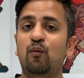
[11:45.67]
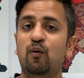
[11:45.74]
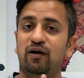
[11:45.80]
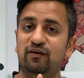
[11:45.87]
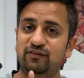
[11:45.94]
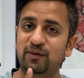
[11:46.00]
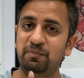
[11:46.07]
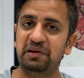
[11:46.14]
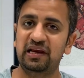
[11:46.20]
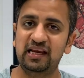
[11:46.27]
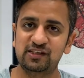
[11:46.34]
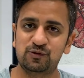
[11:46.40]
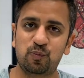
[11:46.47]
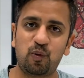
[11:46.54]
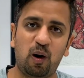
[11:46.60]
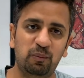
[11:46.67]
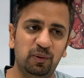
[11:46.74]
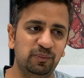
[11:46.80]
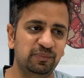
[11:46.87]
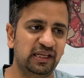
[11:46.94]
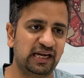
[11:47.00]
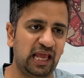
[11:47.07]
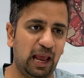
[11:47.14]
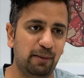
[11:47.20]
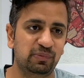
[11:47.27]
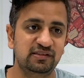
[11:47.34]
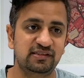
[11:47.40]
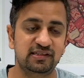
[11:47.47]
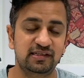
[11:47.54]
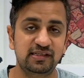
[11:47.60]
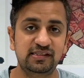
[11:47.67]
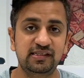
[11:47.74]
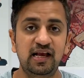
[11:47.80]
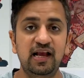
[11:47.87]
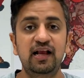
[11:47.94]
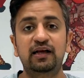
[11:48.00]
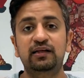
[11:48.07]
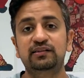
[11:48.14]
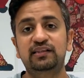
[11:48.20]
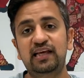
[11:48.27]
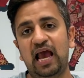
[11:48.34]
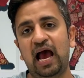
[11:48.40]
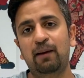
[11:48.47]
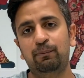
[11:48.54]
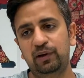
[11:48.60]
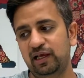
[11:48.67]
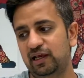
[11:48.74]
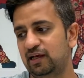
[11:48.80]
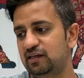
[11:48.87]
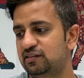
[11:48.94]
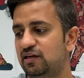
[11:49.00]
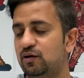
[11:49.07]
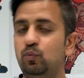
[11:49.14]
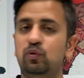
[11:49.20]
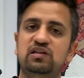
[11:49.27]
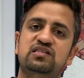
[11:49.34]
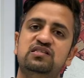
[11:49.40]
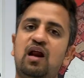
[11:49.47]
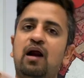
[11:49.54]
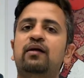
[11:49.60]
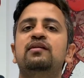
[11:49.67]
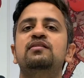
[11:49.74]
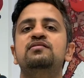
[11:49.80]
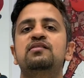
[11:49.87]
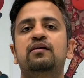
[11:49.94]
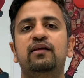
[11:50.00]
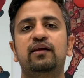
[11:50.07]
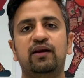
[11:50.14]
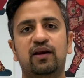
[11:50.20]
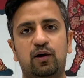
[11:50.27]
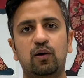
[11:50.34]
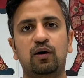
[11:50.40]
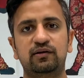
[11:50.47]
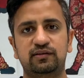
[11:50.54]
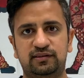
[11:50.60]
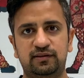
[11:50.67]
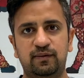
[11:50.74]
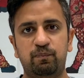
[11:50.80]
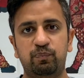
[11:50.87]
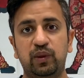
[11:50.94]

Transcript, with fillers: one of the biggest problems that happens is the application will start inserting records.